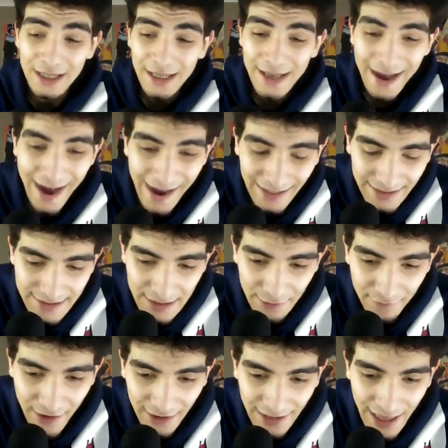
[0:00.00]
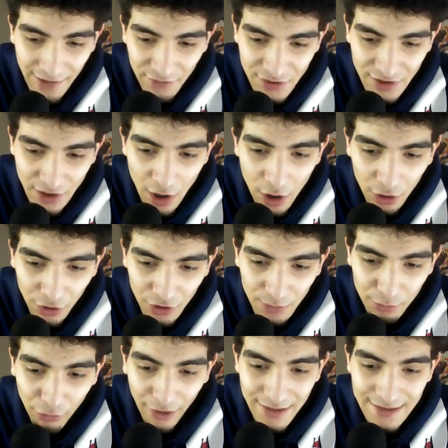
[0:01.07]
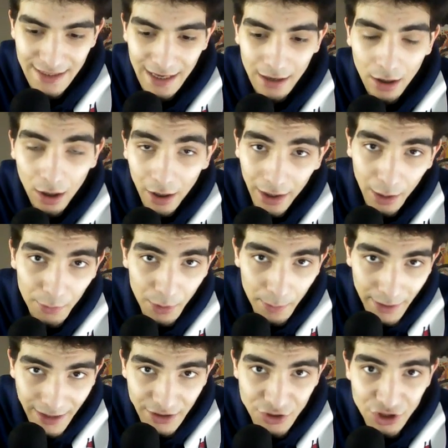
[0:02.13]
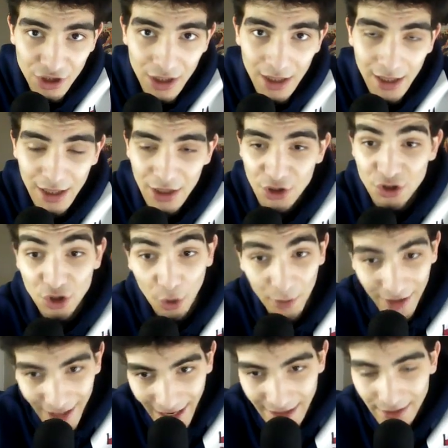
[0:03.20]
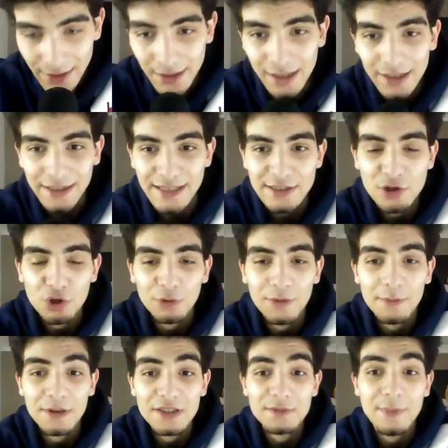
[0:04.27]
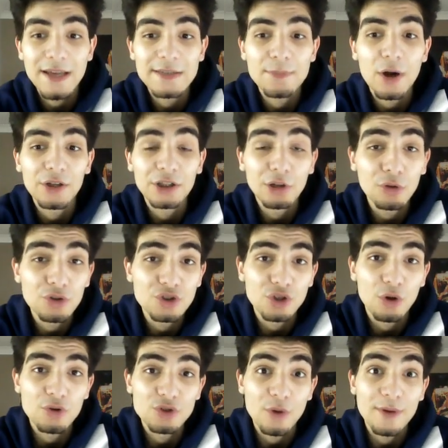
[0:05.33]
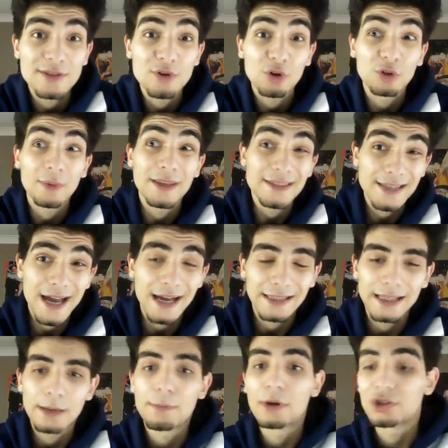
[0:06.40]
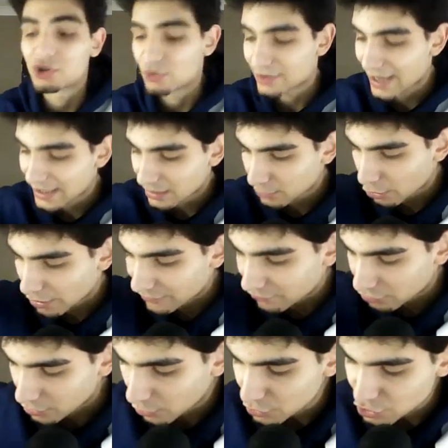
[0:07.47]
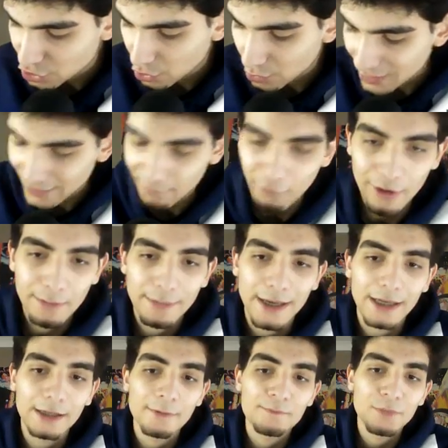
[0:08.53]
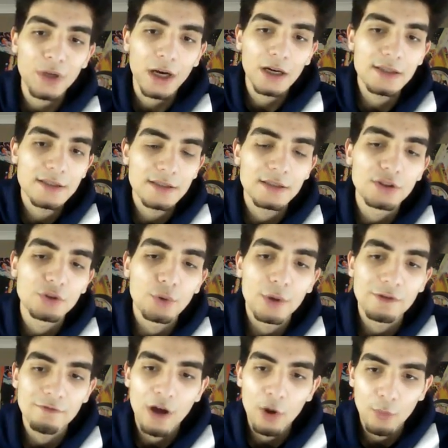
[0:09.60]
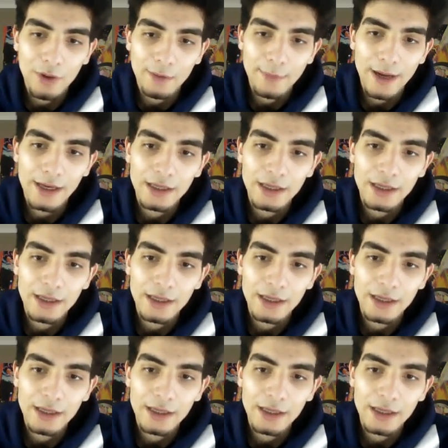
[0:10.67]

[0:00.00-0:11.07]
added to the fact that Everton aren't going to press that high up the pitch. So again, there's not going to be much space behind Alonso, so he's not going to be attacked that much. So again, I'm going for Alonso left wing back, Hudson-Odoi right wing back,